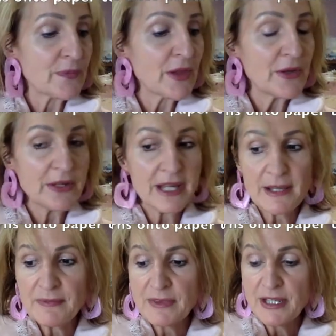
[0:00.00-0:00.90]
Okay,
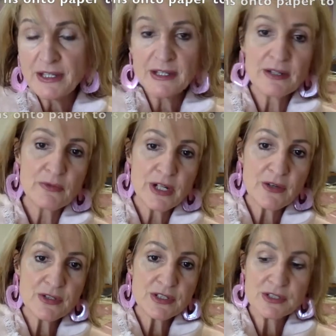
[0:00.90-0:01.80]
then what I
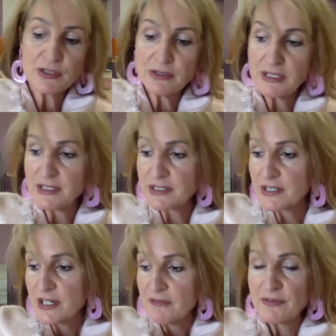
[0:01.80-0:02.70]
also do is
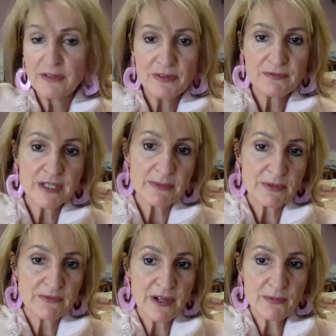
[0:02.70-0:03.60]
for every type
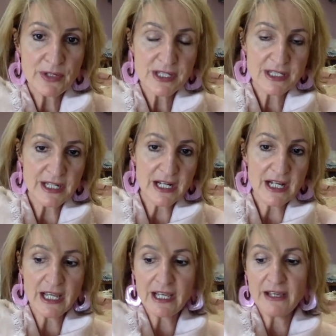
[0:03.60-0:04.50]
of fabrics that
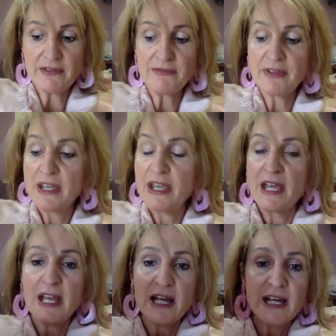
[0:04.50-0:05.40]
I have,
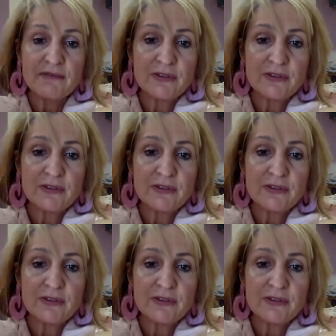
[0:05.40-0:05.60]
I've